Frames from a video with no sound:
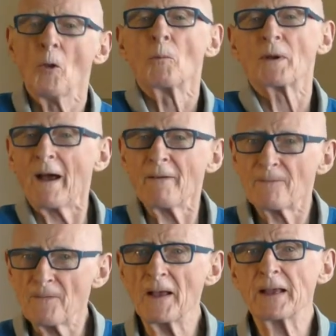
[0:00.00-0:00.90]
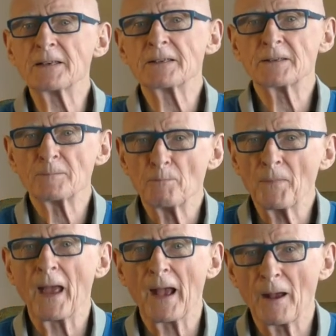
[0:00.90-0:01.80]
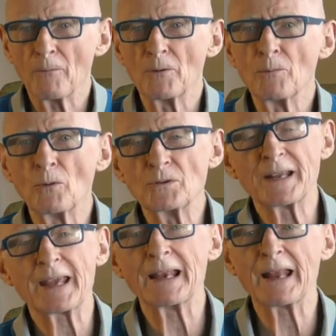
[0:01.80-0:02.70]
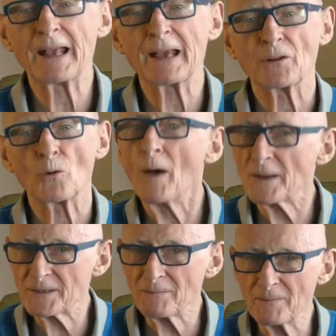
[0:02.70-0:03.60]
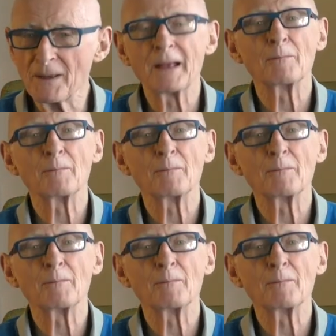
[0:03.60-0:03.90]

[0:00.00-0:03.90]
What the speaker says: But I find in remote healing and quantum